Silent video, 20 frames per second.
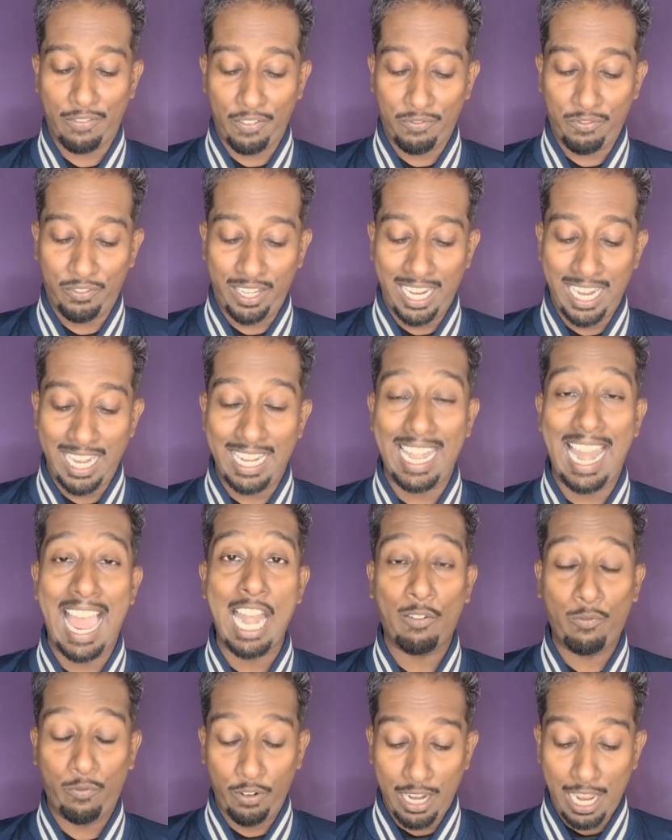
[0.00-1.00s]
15,
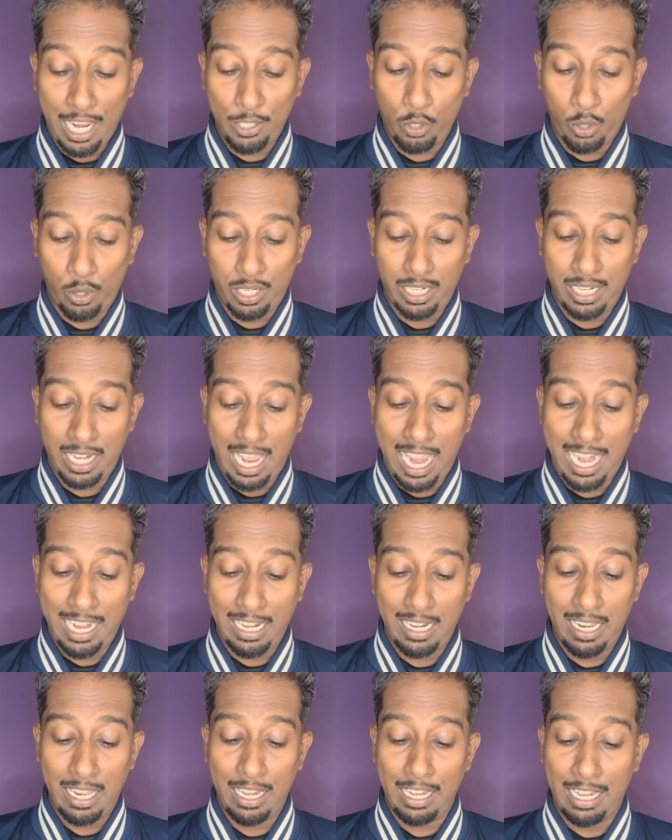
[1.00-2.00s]
Latvia
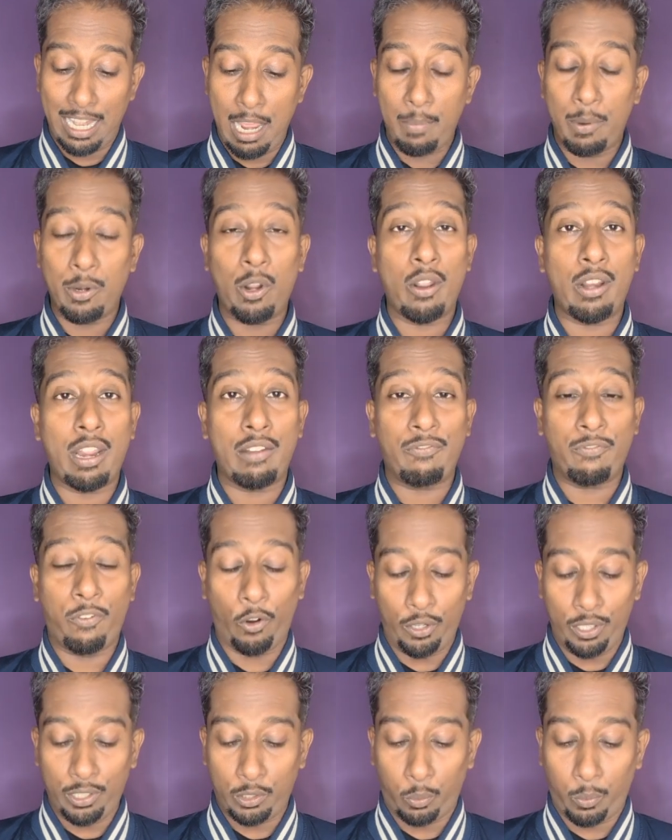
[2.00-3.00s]
29, Lebanon at
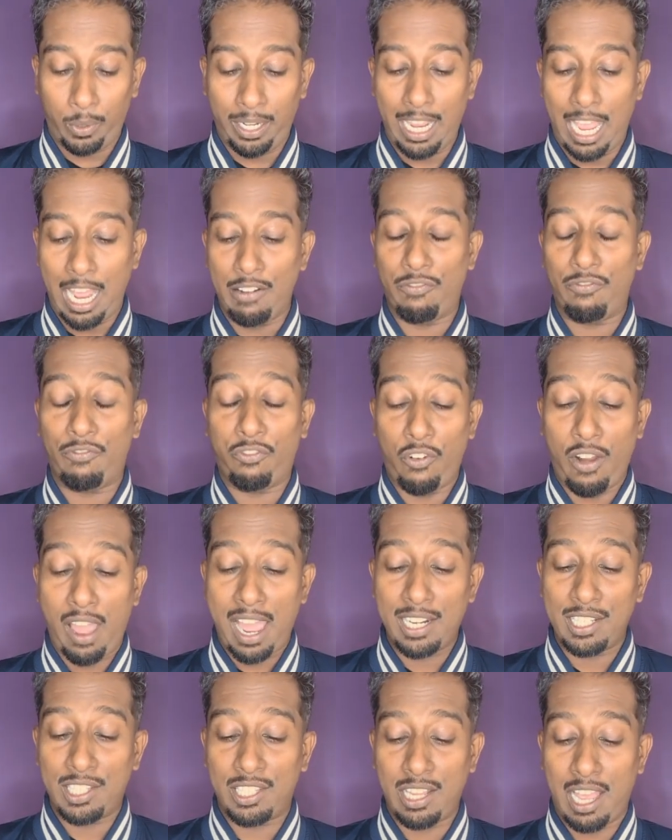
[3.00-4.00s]
43 and
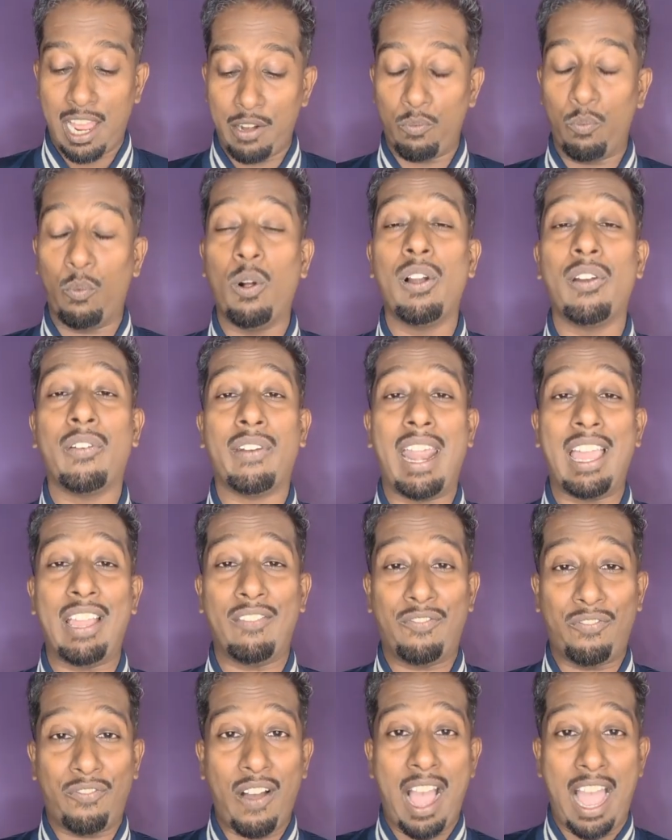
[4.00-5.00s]
France at world
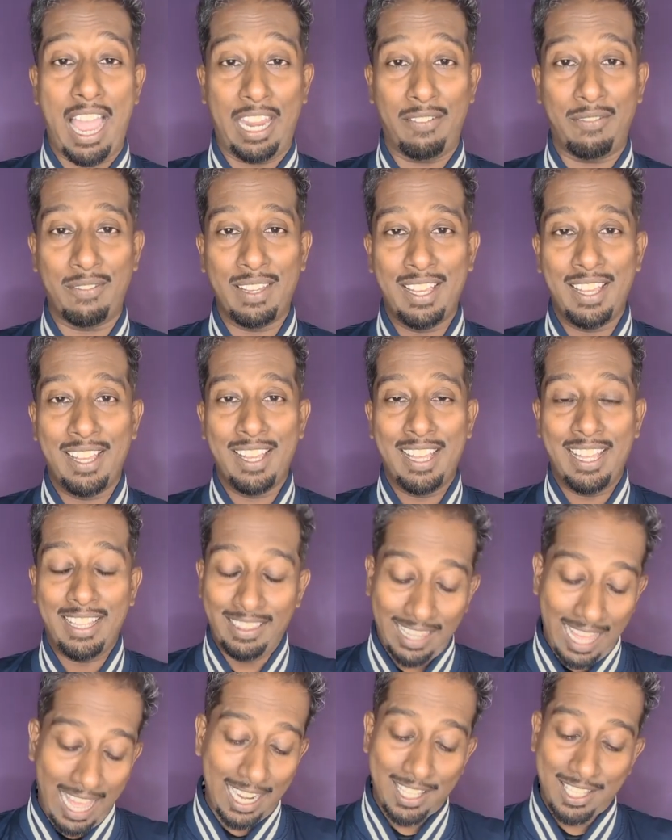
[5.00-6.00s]
rank 5.
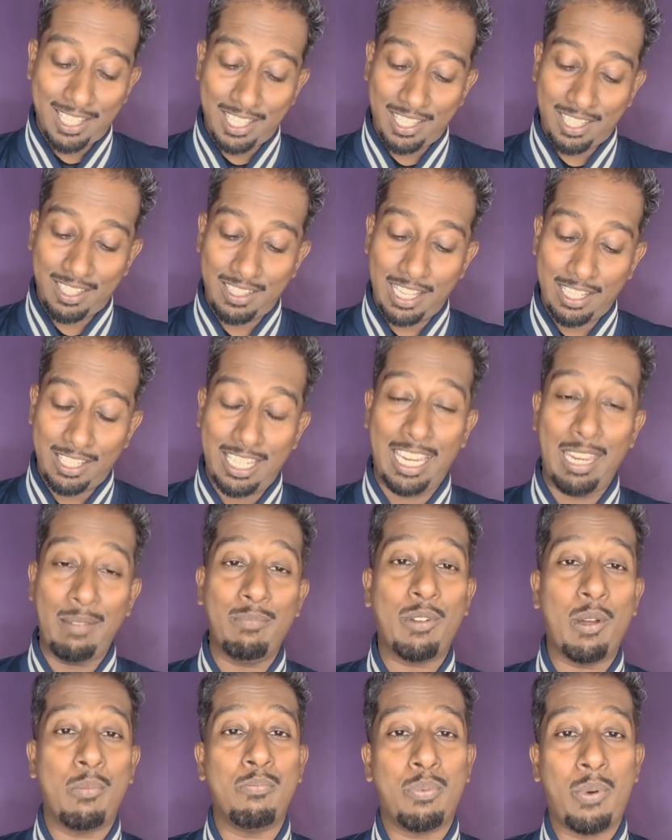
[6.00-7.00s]
That's the
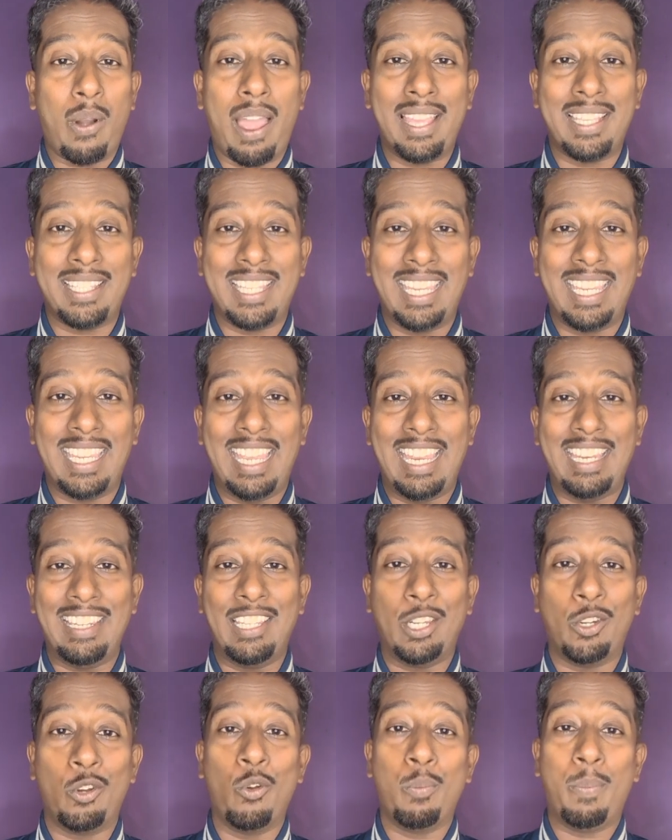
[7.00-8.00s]
team comprising in
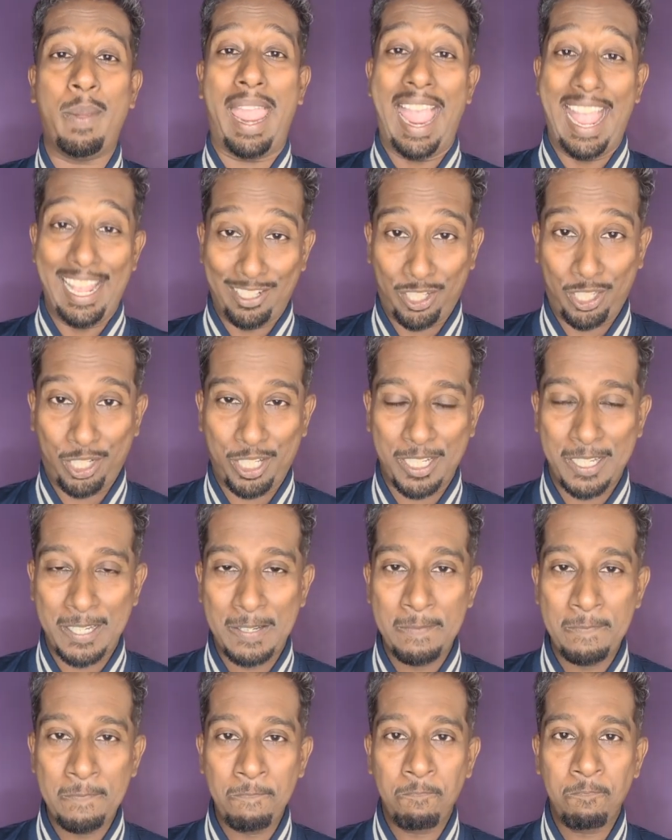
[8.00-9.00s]
Group H.
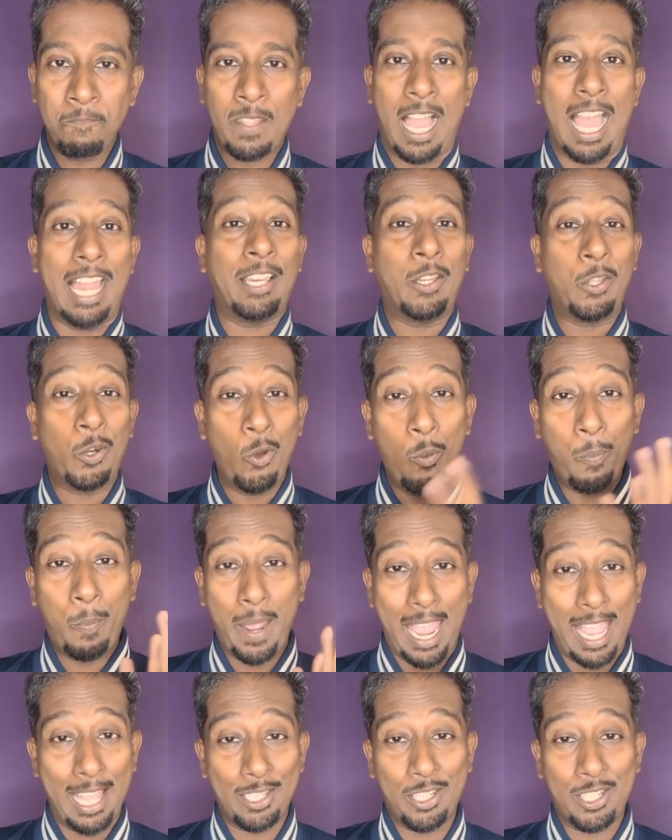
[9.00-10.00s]
And Group
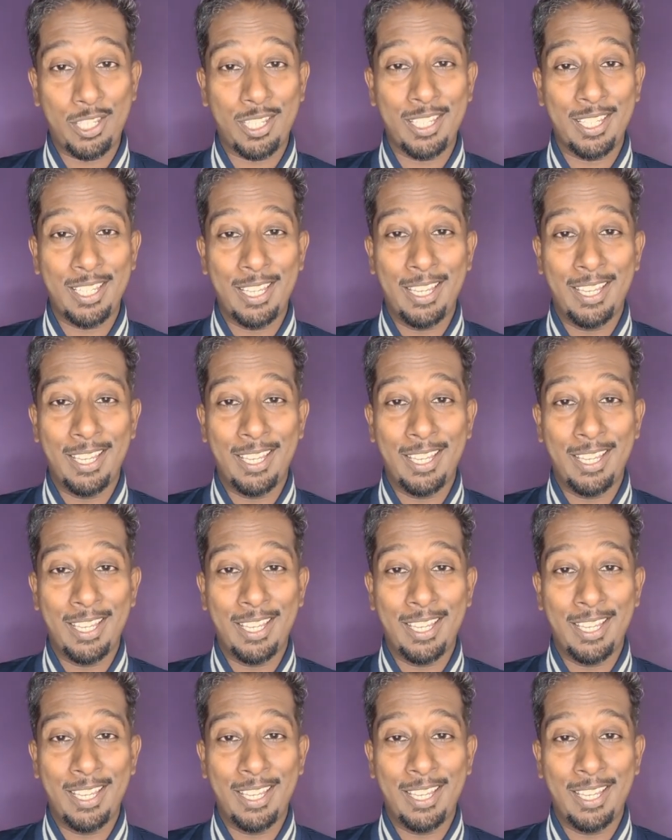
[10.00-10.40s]
H